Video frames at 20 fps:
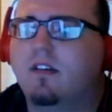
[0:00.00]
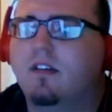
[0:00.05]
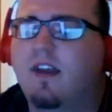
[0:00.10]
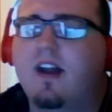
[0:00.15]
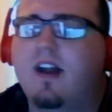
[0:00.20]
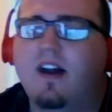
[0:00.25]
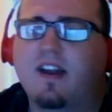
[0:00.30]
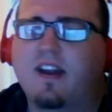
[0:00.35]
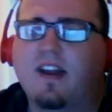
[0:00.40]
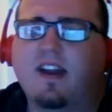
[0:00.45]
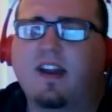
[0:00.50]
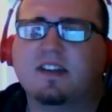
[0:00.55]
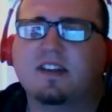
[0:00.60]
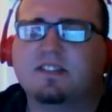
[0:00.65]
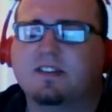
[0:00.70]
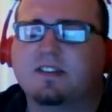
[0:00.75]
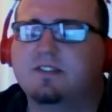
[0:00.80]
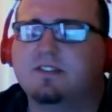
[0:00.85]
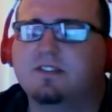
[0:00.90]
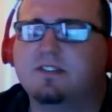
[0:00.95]
Yeah, I
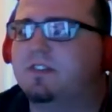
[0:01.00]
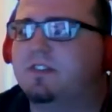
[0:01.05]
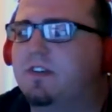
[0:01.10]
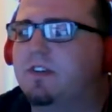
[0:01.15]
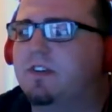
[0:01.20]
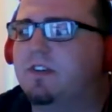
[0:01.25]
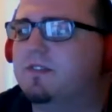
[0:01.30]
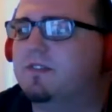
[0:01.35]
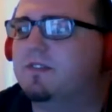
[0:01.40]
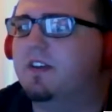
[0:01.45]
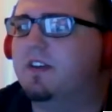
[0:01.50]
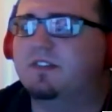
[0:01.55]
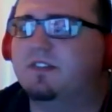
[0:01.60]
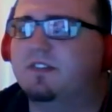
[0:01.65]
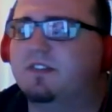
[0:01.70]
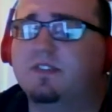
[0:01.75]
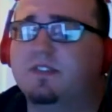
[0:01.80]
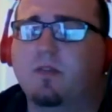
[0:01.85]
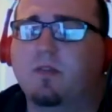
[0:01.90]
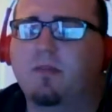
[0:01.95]
guess I just don't see, because you
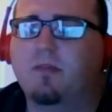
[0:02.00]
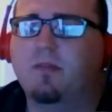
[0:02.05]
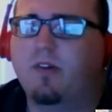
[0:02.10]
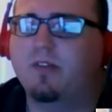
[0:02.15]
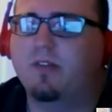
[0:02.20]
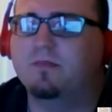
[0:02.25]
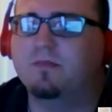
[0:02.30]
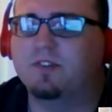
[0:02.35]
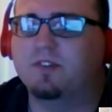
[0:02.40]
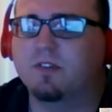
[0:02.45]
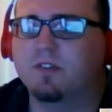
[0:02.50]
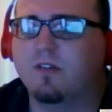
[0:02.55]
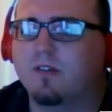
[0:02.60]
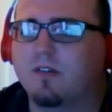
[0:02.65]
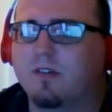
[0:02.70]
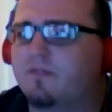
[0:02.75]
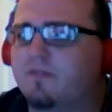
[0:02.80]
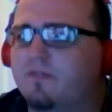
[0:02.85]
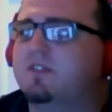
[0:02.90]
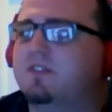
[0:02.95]
said we both
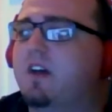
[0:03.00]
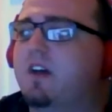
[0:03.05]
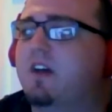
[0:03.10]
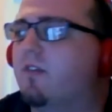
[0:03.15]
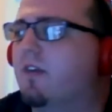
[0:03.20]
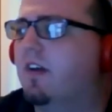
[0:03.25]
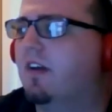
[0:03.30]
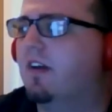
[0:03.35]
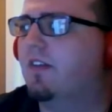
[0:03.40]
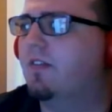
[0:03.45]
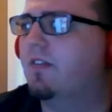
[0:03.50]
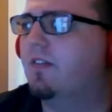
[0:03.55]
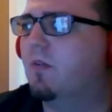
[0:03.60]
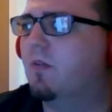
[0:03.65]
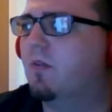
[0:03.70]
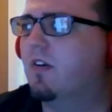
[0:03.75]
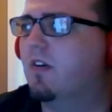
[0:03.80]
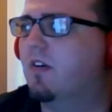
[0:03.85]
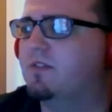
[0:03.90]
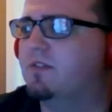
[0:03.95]
observe suffering in the
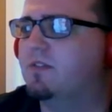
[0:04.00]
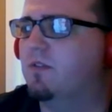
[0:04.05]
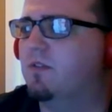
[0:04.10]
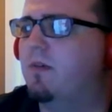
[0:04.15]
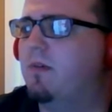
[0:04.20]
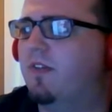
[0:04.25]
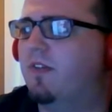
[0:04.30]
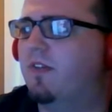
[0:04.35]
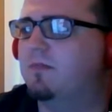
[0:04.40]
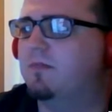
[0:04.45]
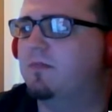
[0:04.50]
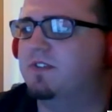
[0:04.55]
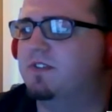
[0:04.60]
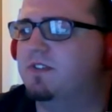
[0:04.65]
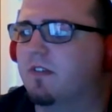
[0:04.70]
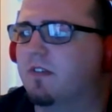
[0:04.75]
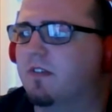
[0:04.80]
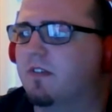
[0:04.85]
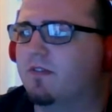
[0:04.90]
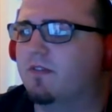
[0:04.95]
world, so we both
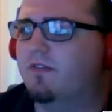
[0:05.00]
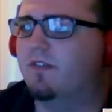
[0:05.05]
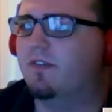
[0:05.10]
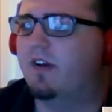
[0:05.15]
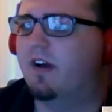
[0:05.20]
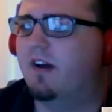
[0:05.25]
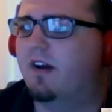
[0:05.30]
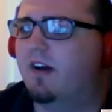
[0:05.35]
observe